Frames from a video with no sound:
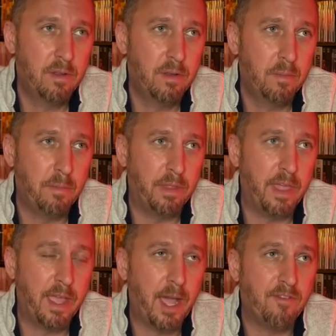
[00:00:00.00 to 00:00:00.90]
but
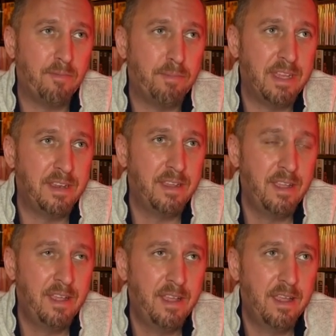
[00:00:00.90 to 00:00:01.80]
they have been
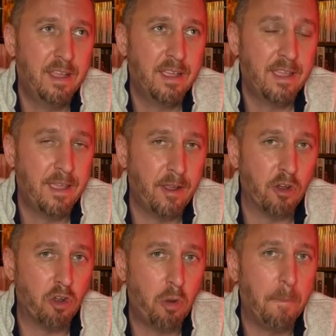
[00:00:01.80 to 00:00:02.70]

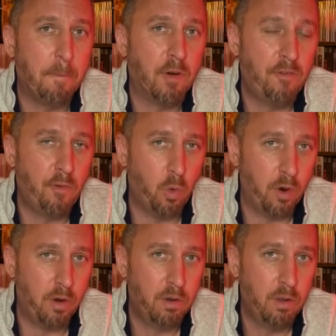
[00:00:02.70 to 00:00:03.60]
here before?
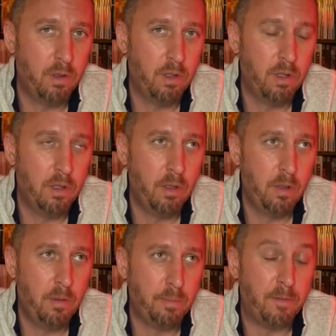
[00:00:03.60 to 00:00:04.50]

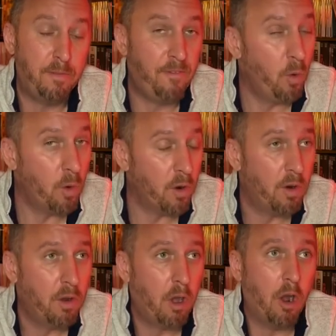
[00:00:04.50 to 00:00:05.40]
Before
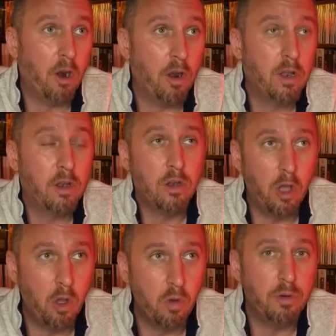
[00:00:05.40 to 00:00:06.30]
our
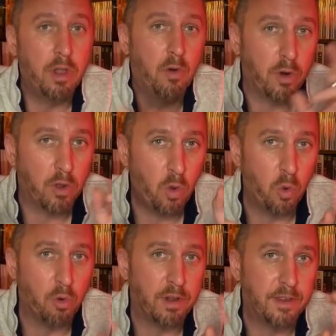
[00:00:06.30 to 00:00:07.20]
known
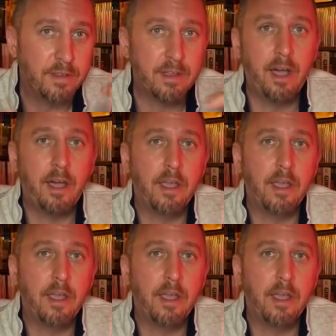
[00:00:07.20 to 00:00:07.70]
recorded time